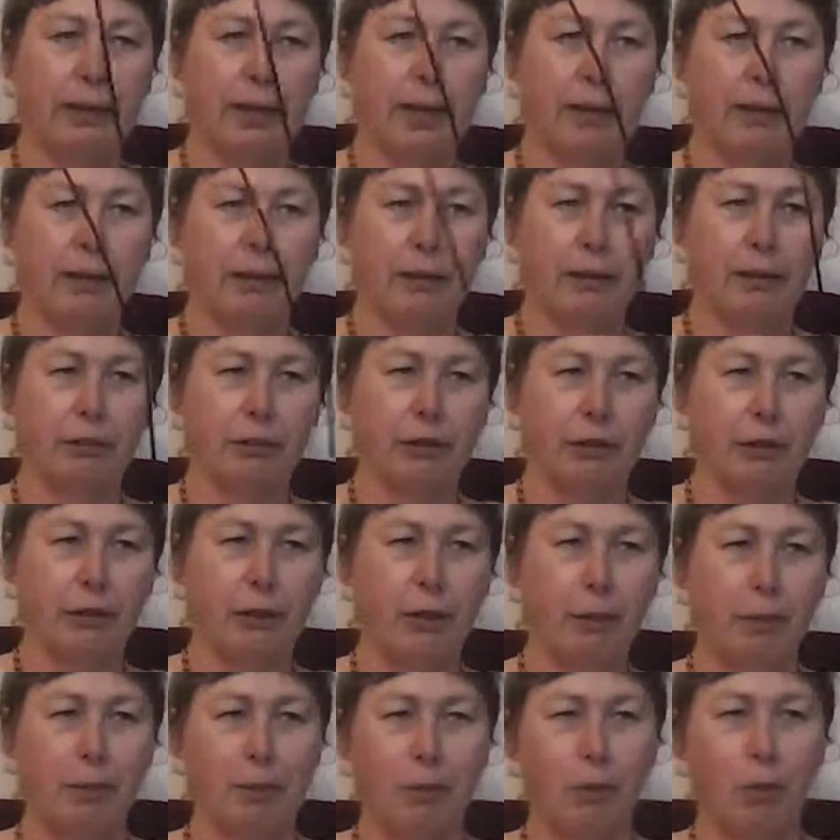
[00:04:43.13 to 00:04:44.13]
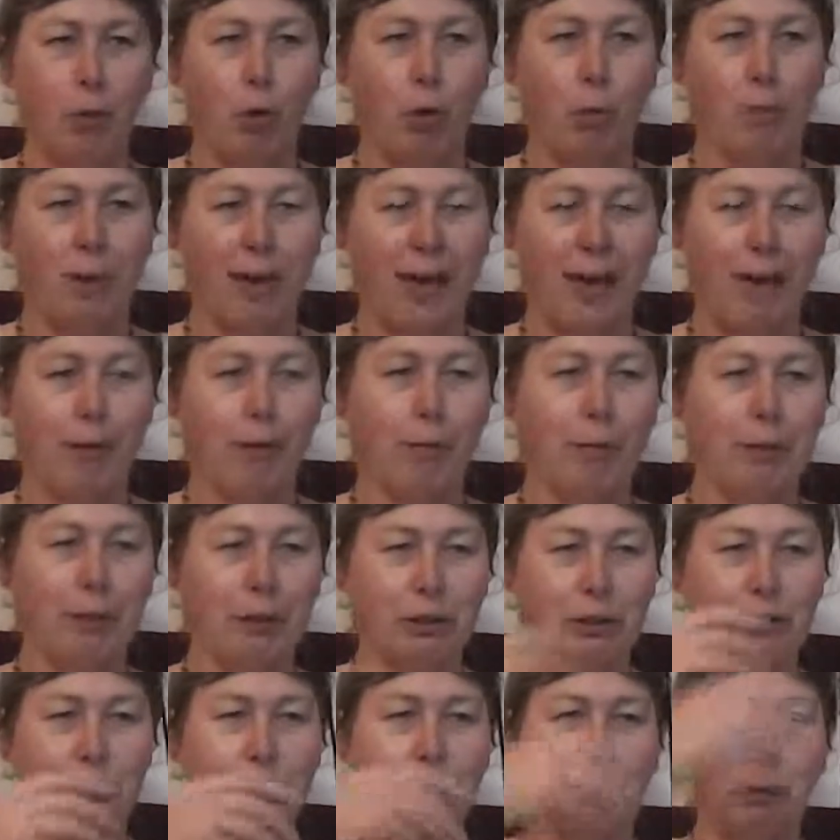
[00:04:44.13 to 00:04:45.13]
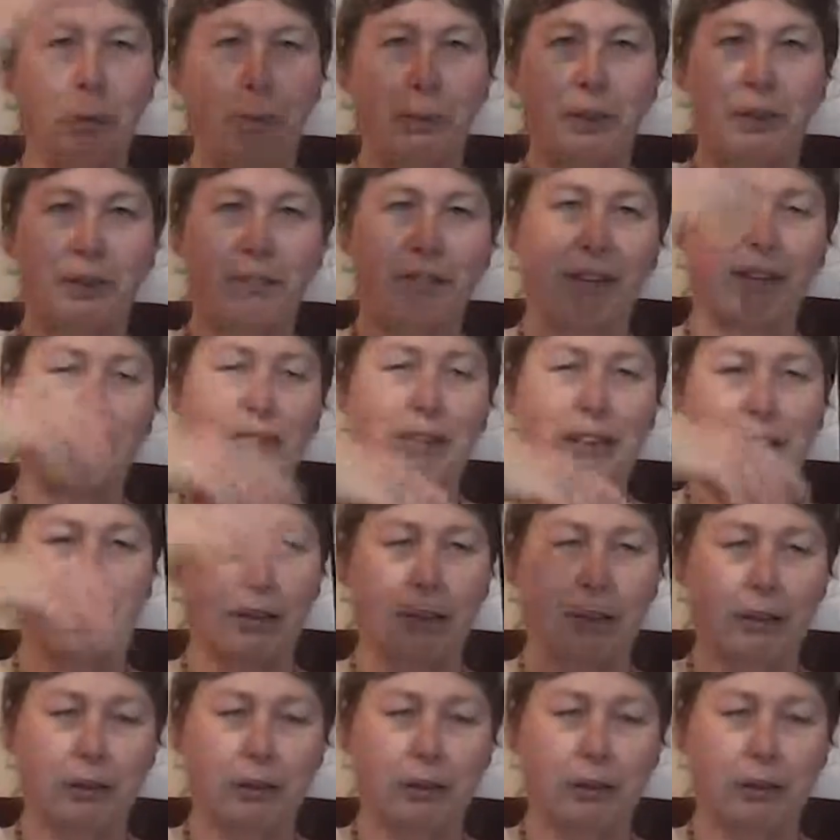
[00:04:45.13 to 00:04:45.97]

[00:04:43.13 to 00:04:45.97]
that gives you a little bit more power because you've got a bigger aerial,